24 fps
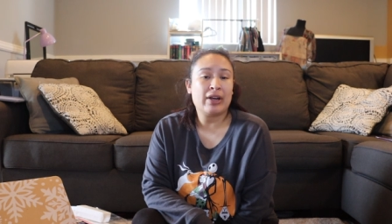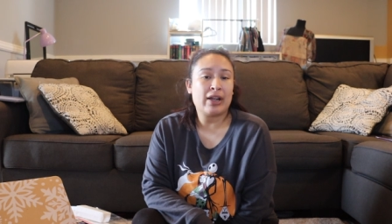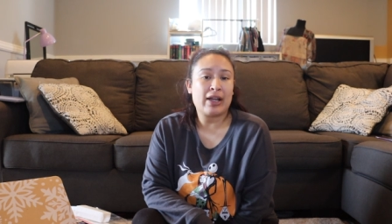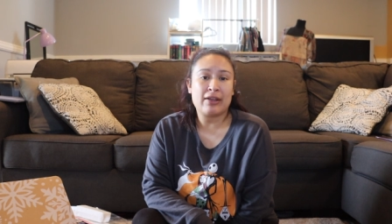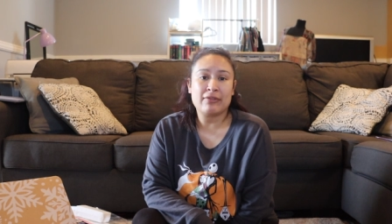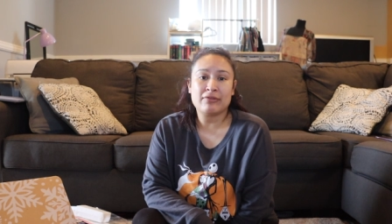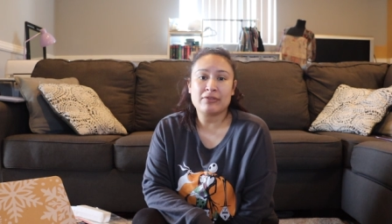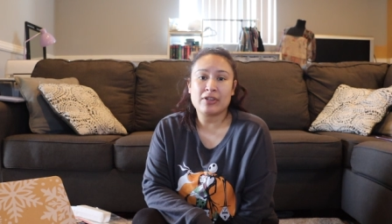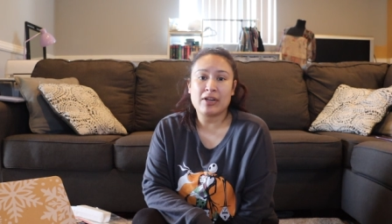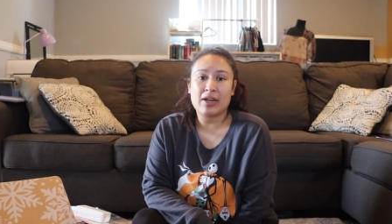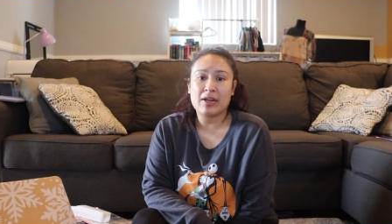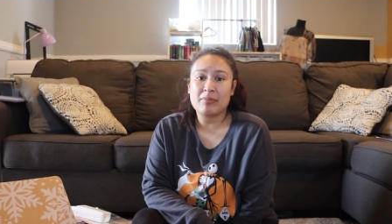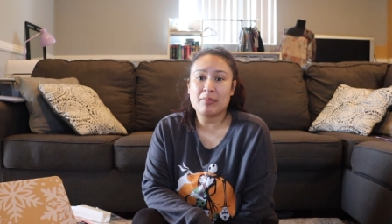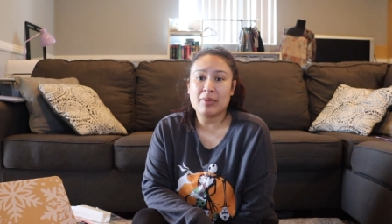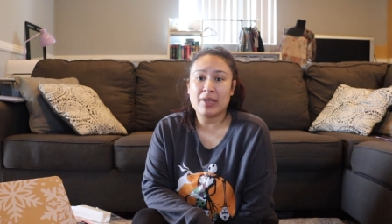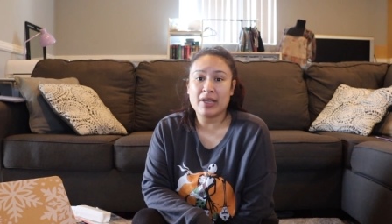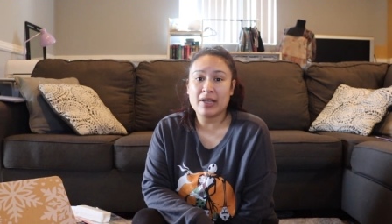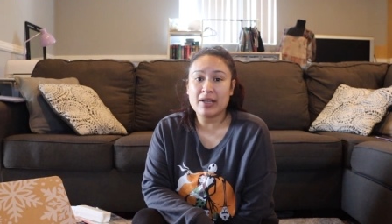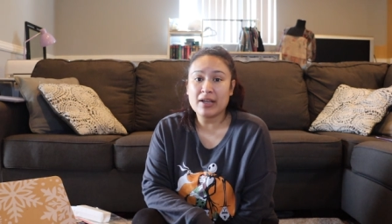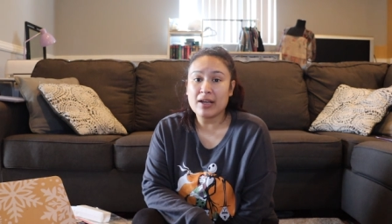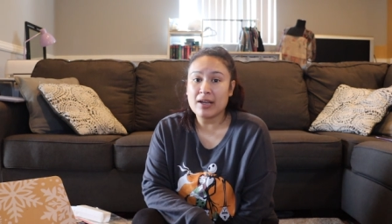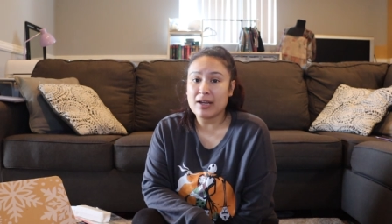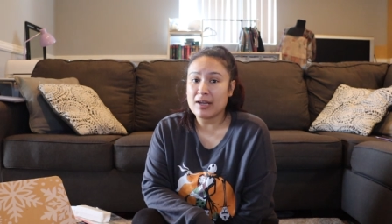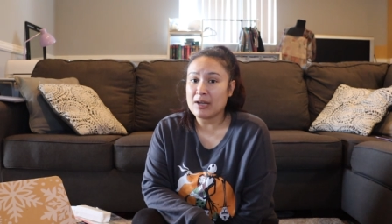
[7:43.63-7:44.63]
after I
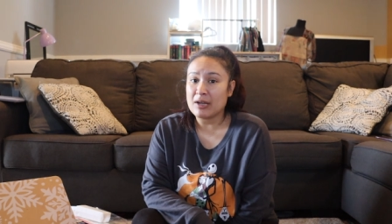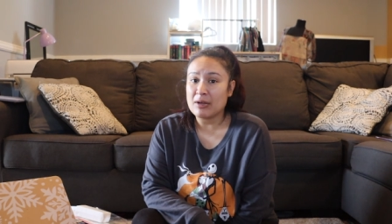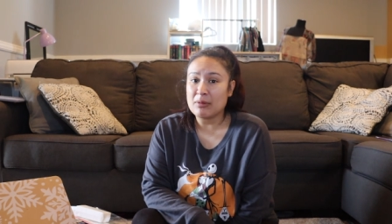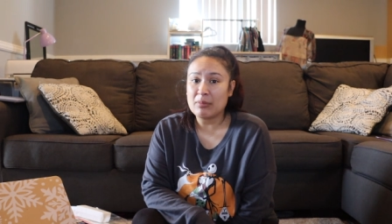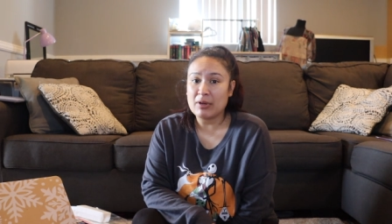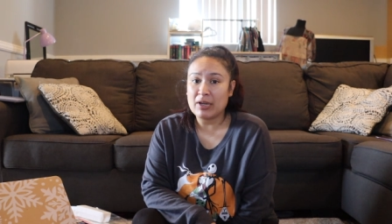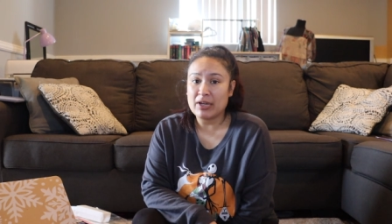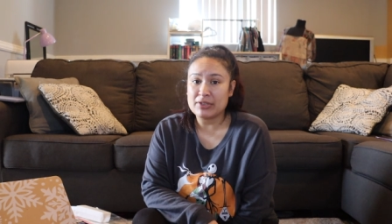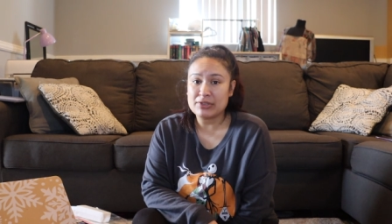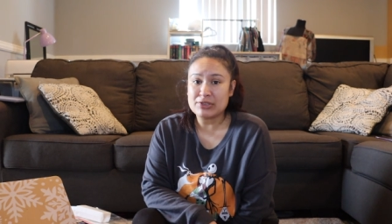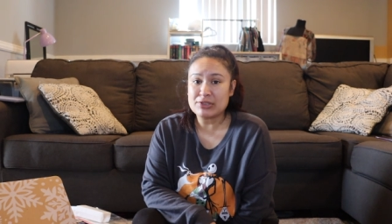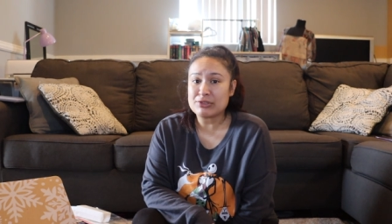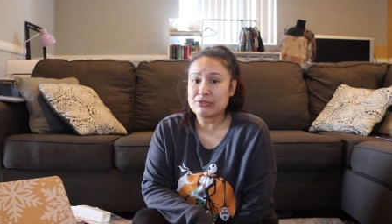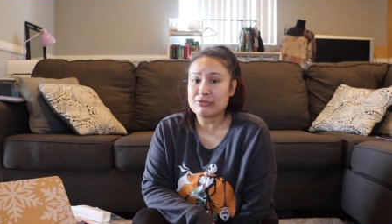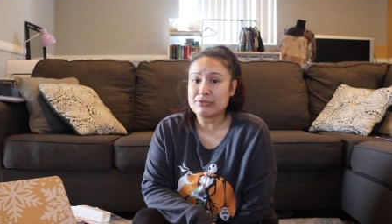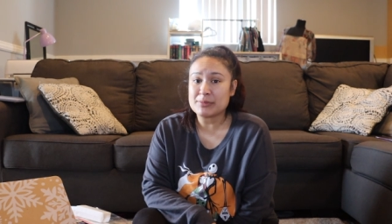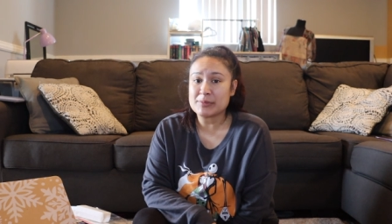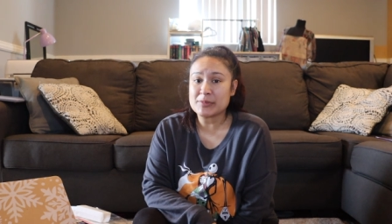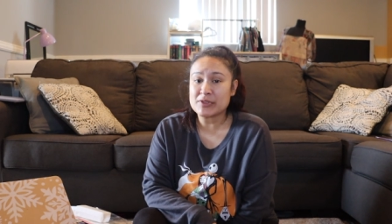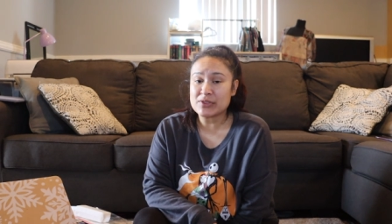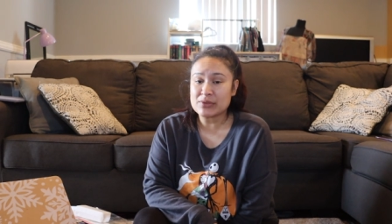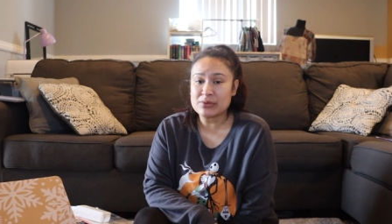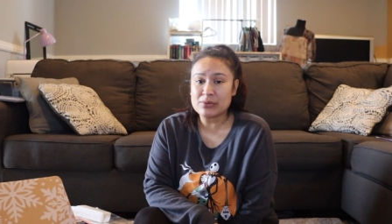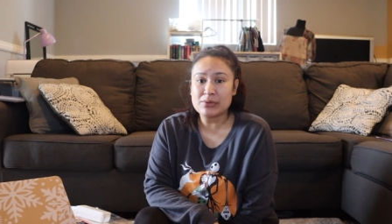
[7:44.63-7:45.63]
pick up Hunter
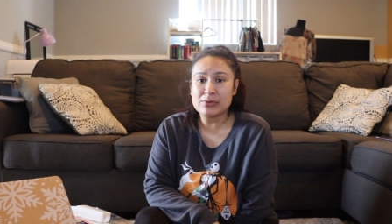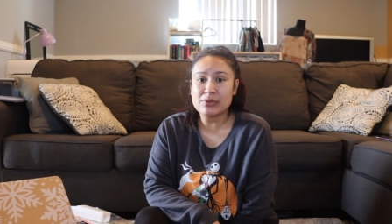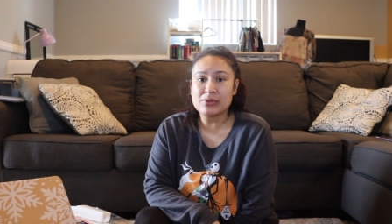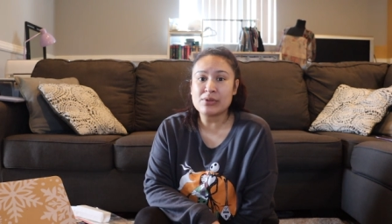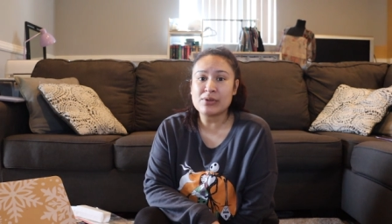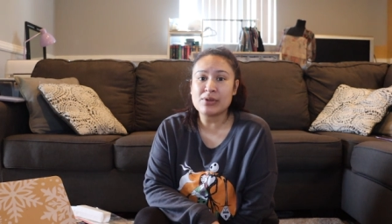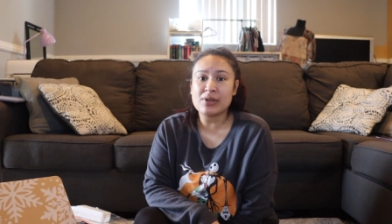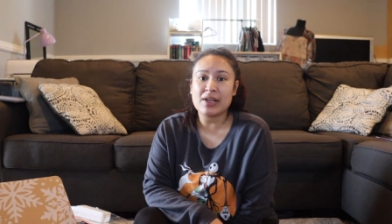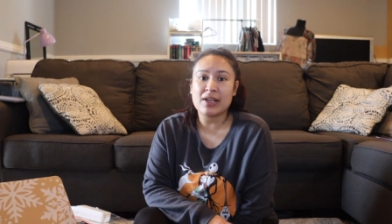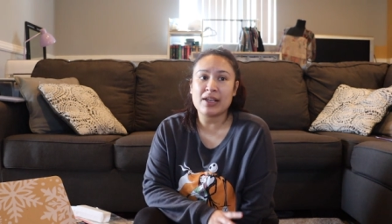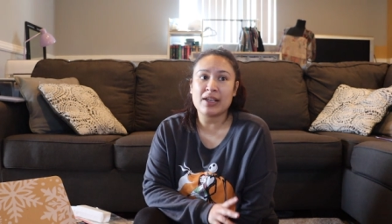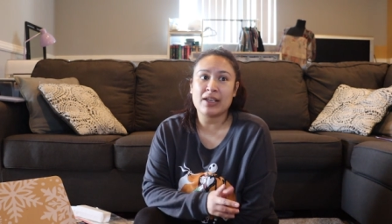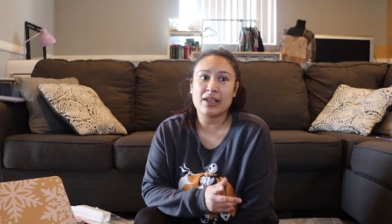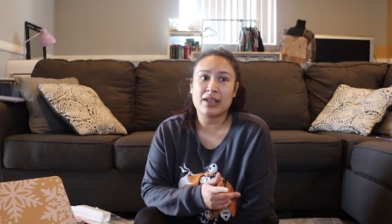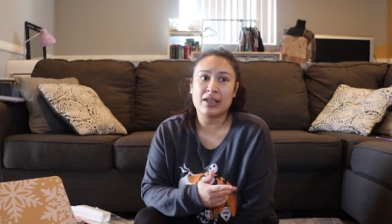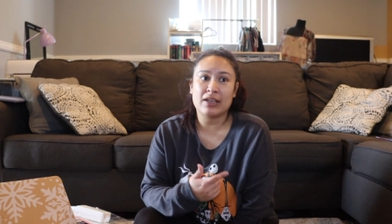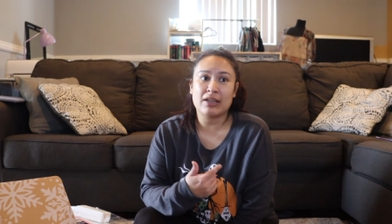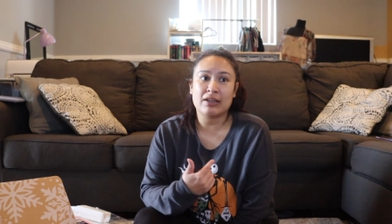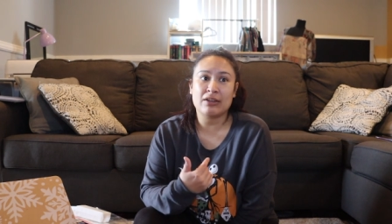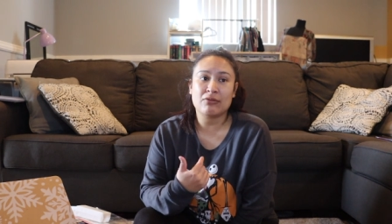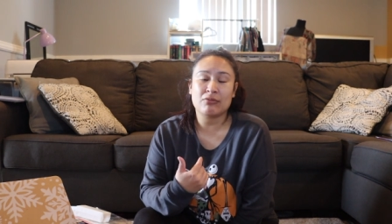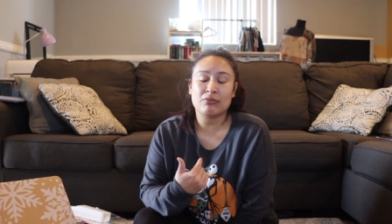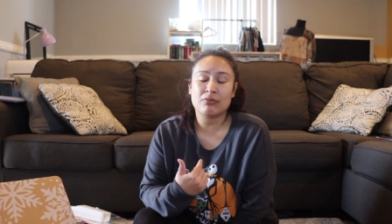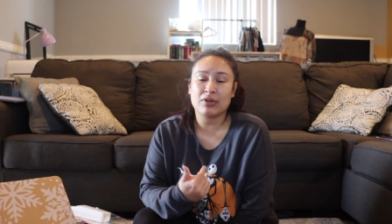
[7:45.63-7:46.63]
from school,
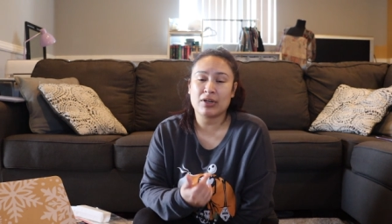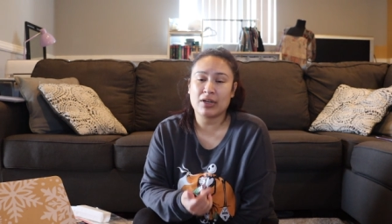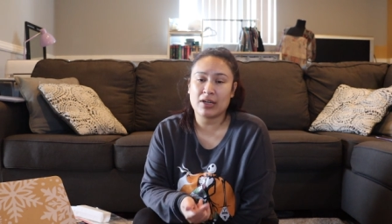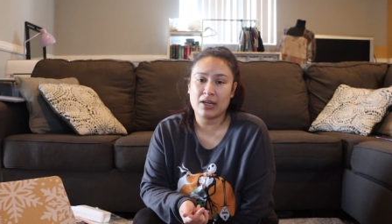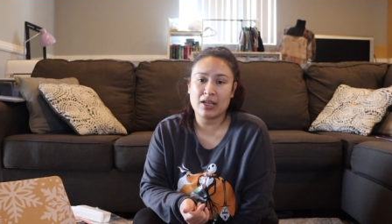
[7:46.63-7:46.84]
and we're